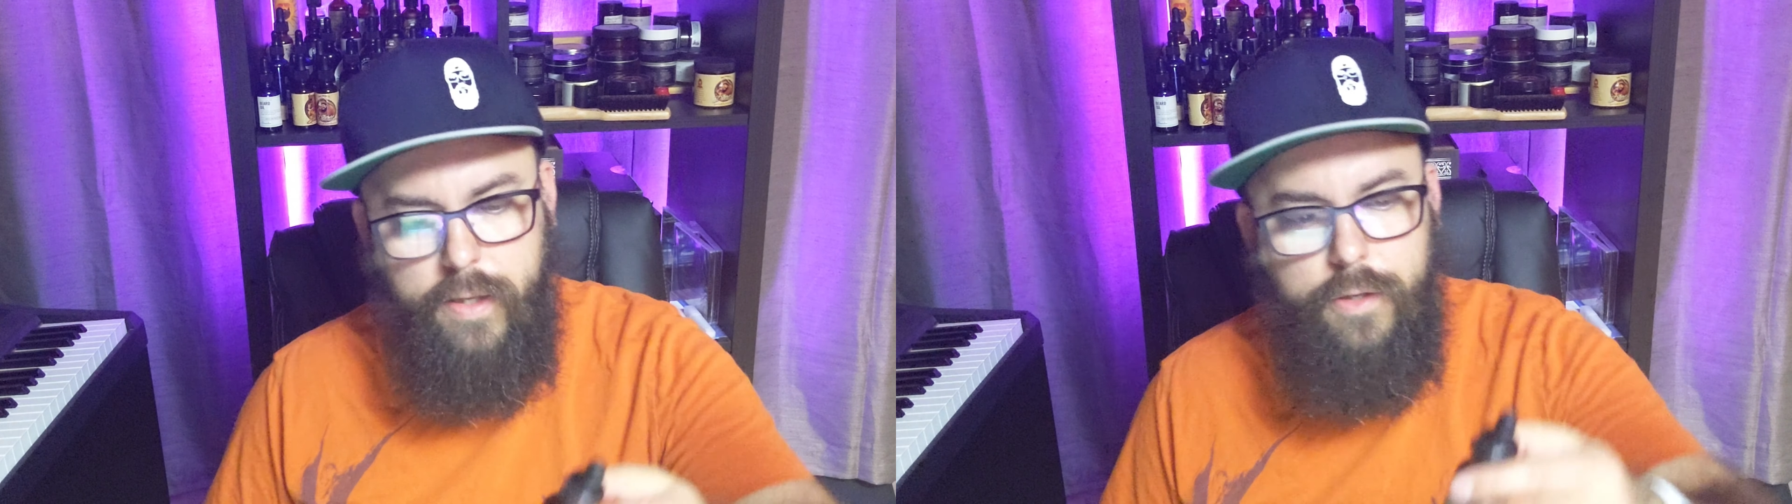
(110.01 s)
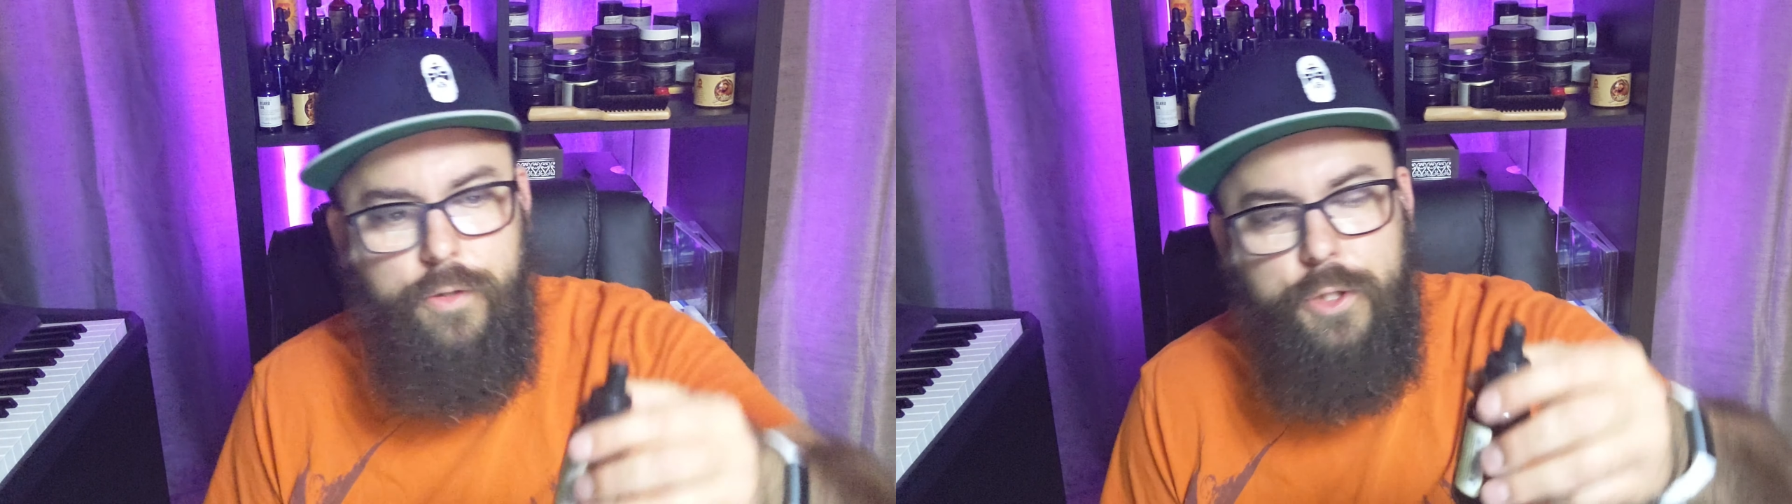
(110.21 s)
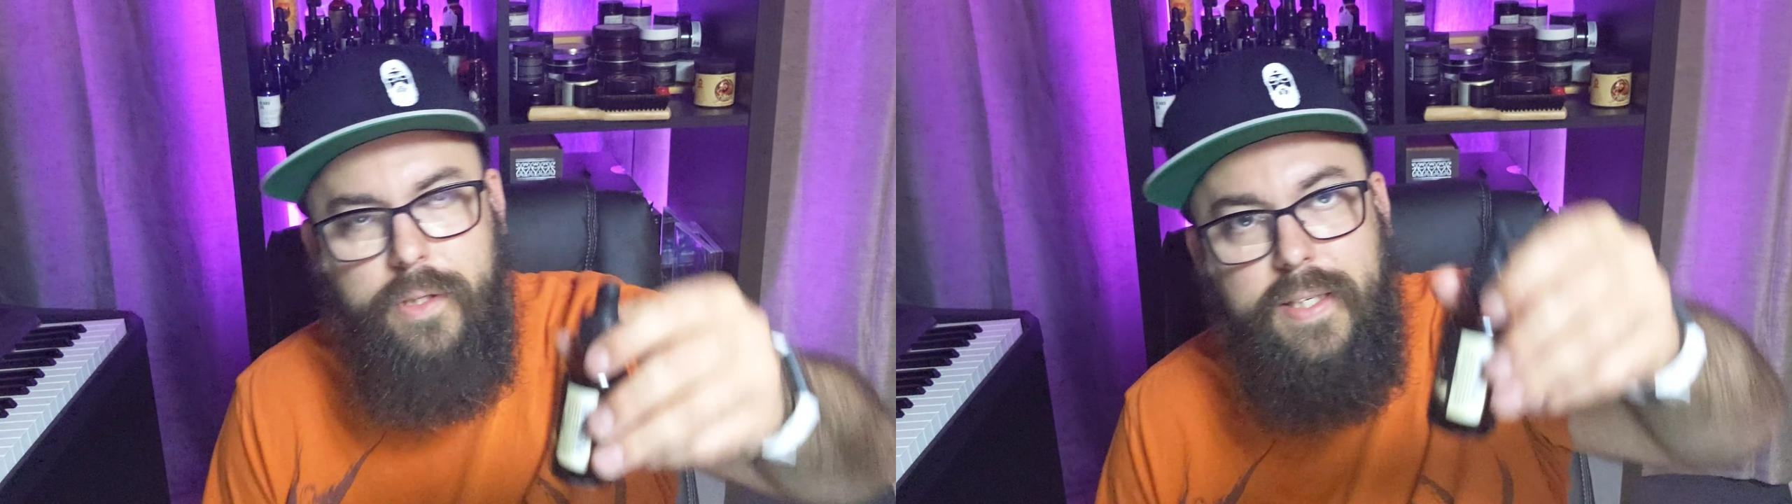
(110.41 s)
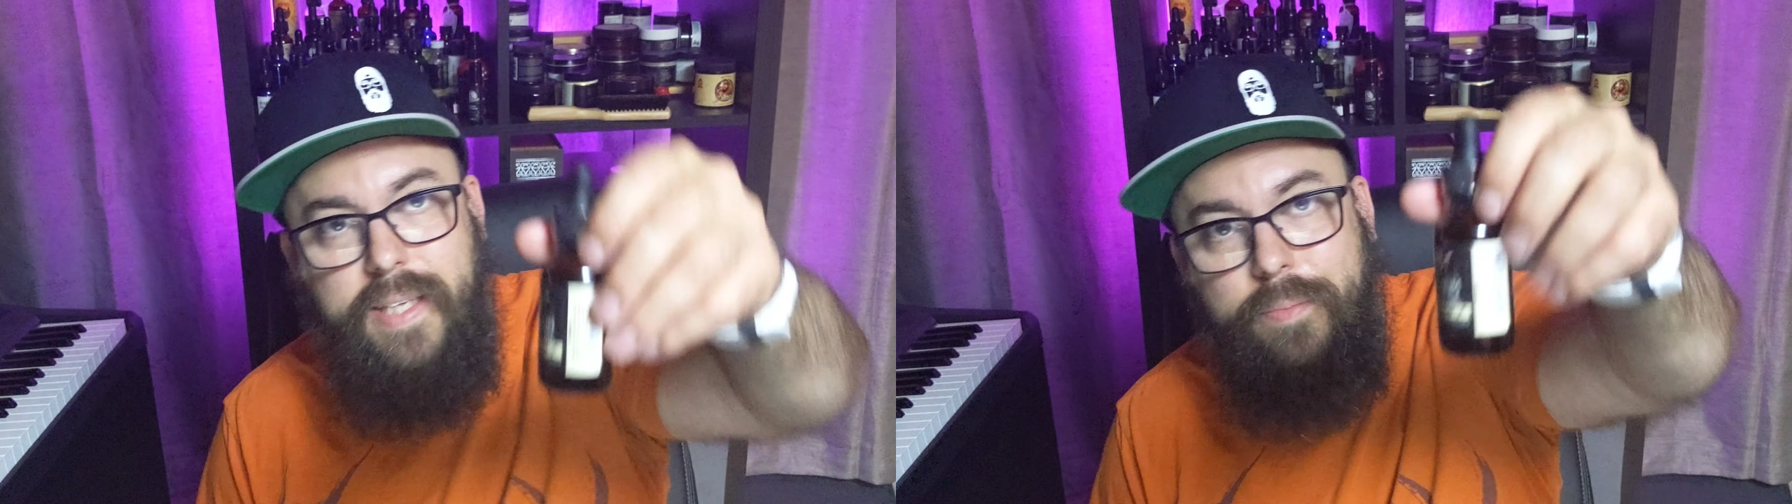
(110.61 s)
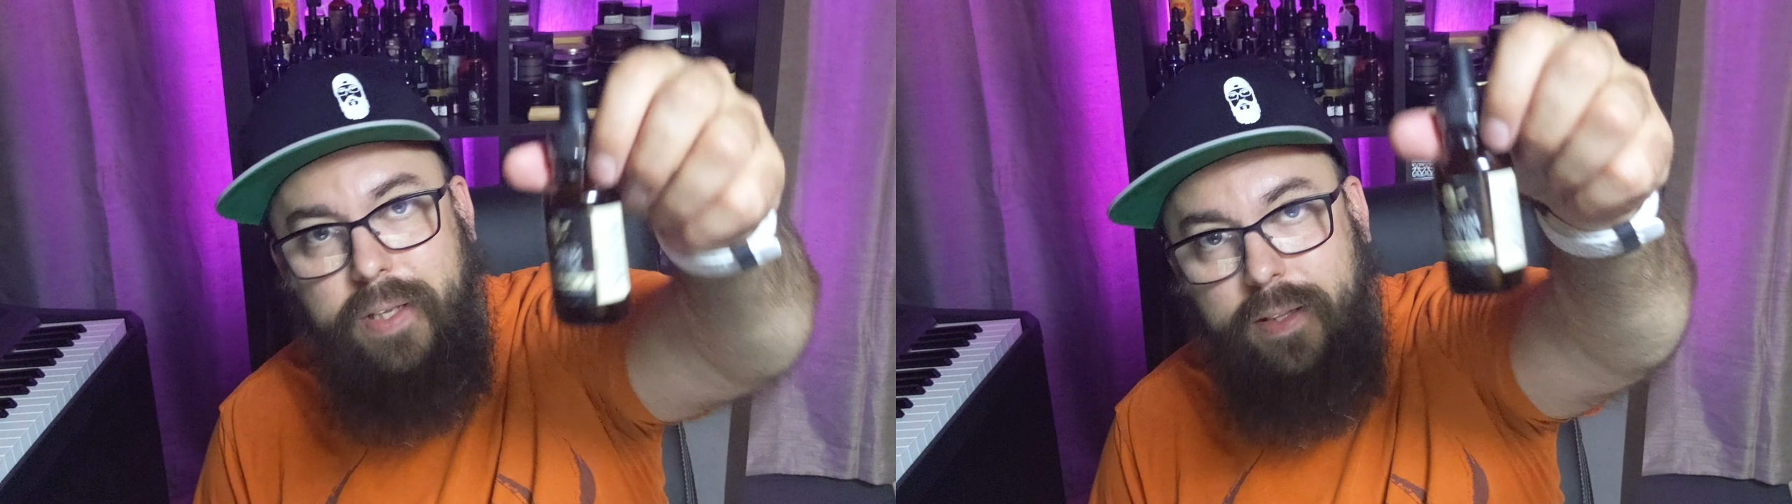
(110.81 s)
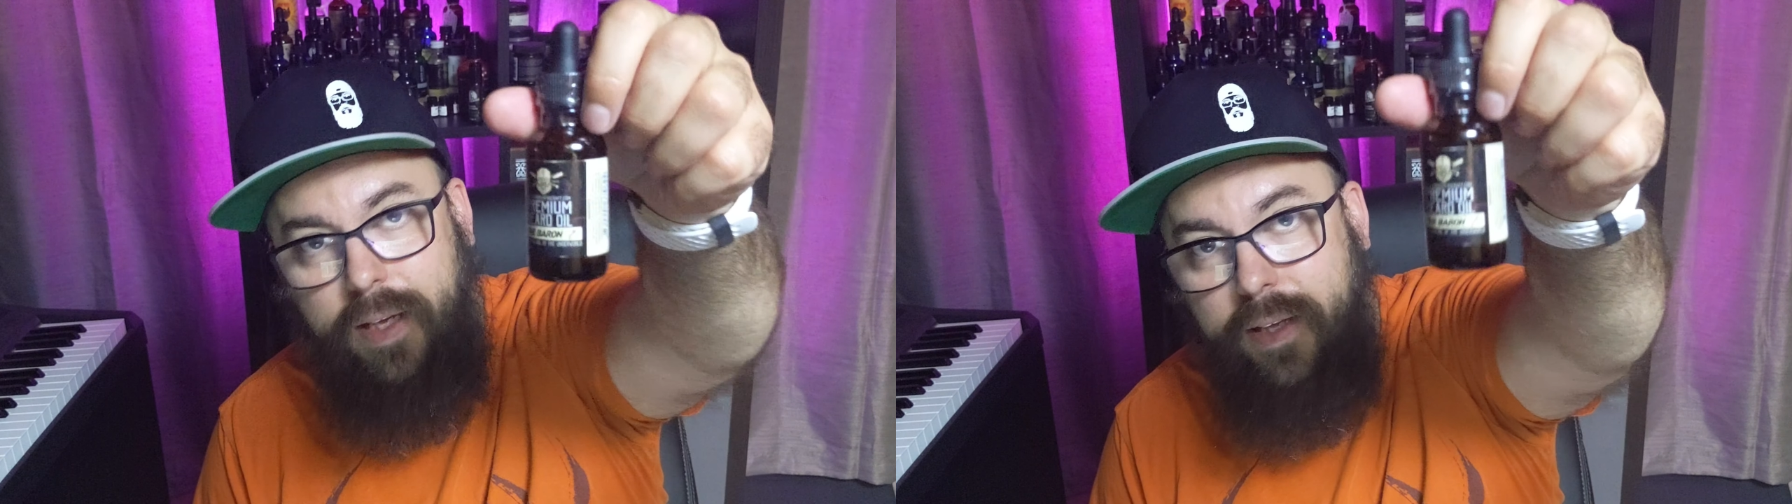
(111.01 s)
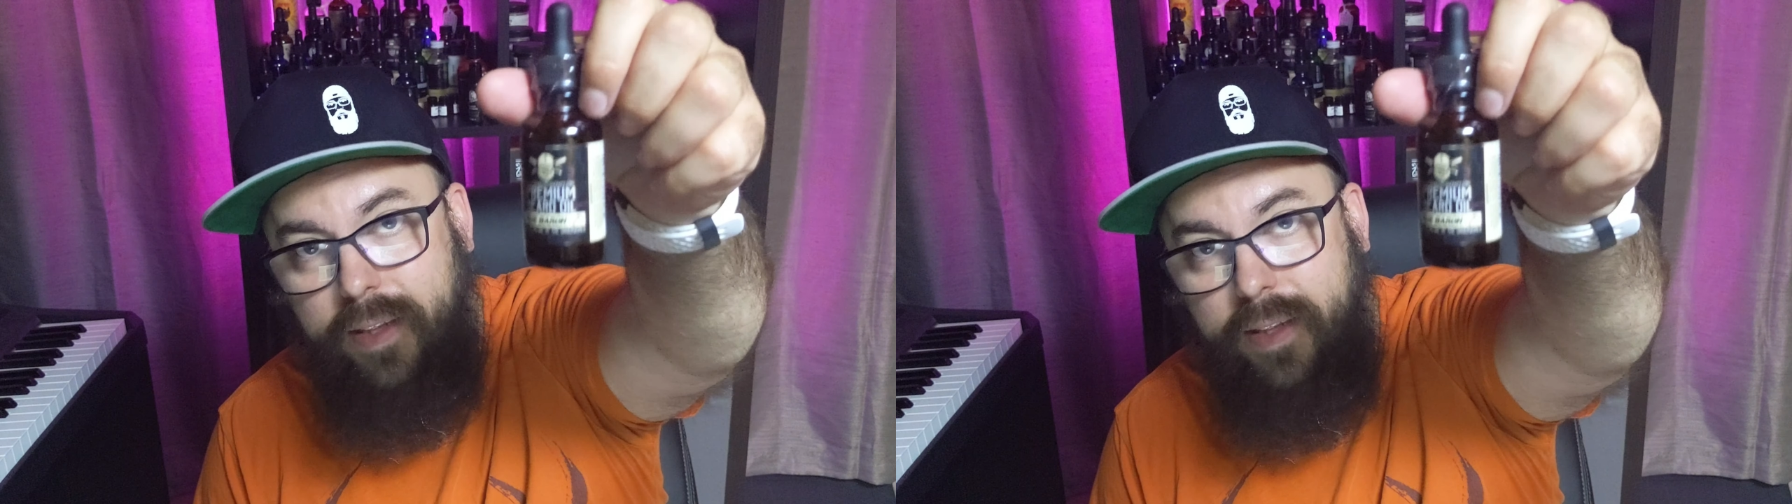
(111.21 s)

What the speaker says: usually something like